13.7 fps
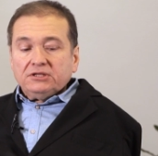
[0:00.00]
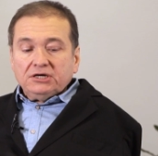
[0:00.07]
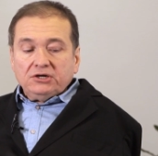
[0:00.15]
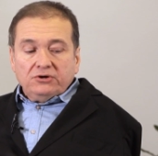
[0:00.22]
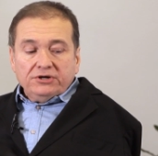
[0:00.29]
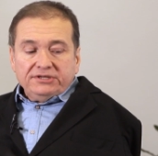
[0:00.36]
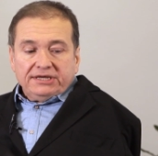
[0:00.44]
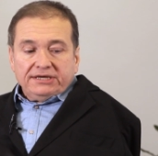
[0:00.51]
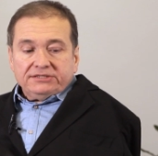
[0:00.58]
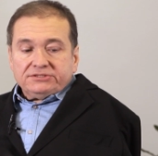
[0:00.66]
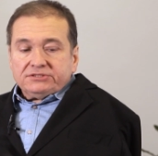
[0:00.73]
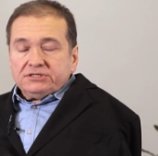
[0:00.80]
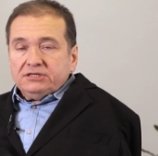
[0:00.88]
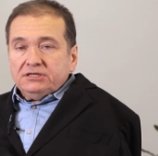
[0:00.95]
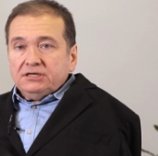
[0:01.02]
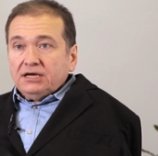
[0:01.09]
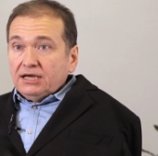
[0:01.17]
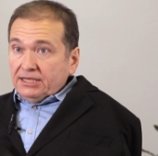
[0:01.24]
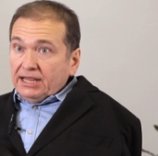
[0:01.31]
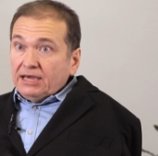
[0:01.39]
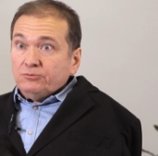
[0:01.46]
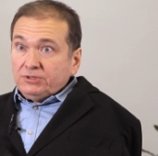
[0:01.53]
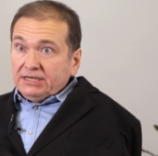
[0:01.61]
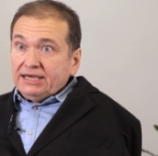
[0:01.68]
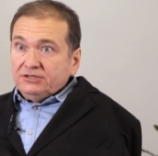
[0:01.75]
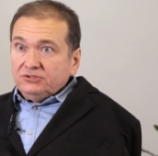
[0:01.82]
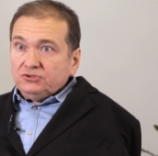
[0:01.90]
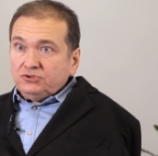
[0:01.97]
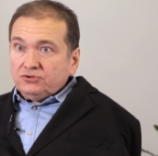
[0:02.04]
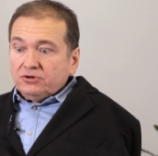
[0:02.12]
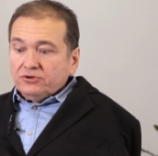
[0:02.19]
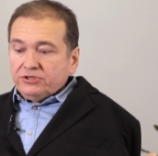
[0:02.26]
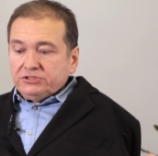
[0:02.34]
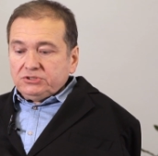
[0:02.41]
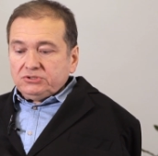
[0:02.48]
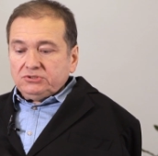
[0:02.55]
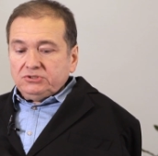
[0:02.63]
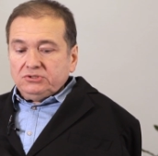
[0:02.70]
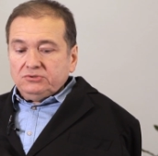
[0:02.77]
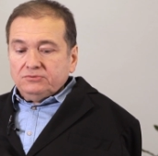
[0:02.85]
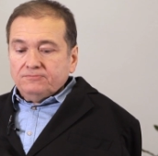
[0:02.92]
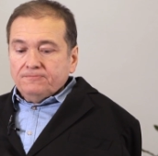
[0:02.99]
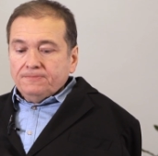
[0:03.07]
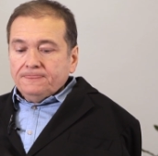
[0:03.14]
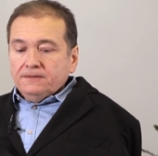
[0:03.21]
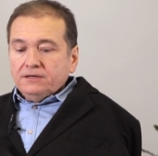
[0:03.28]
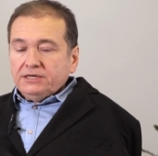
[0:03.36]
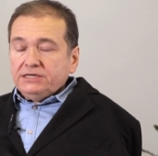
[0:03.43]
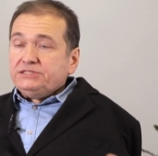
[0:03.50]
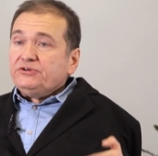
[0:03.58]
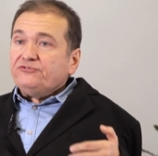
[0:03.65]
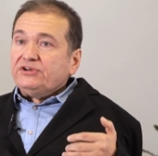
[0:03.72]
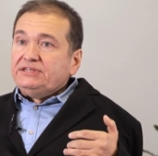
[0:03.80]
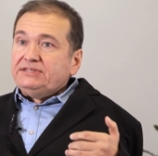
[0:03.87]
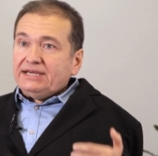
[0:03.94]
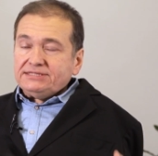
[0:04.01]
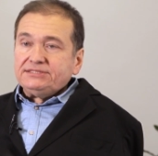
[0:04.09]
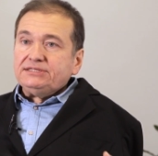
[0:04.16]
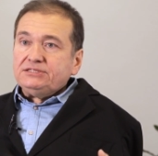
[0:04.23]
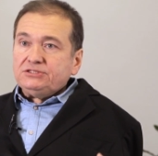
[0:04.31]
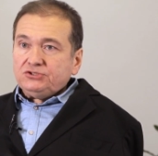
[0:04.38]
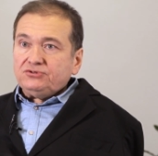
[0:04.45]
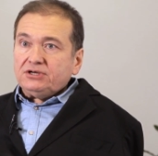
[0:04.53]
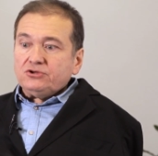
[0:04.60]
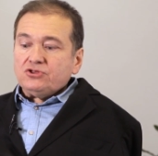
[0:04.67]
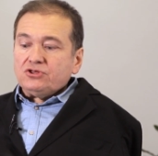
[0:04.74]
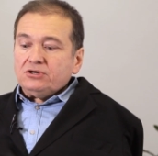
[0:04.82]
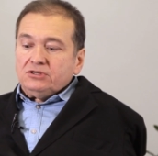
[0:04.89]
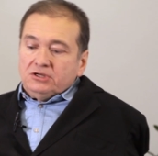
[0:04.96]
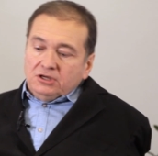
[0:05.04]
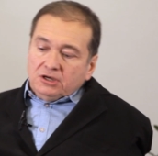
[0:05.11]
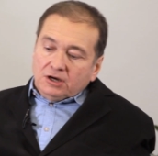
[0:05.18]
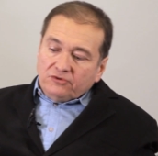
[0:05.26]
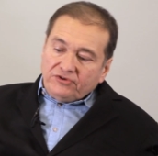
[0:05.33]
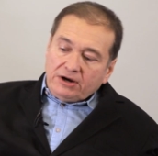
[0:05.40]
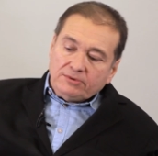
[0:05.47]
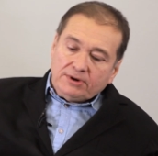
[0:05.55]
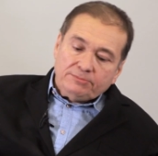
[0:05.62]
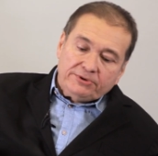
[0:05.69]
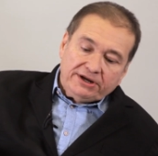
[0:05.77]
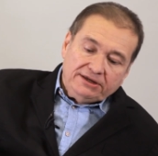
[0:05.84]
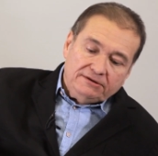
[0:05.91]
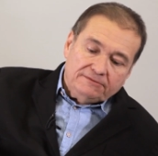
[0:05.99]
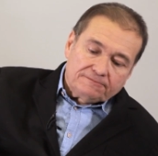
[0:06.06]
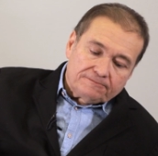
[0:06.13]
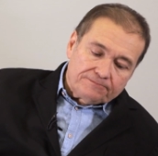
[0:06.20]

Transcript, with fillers: The cortex and I would like to draw this to you, is a fantastic structure of our brain.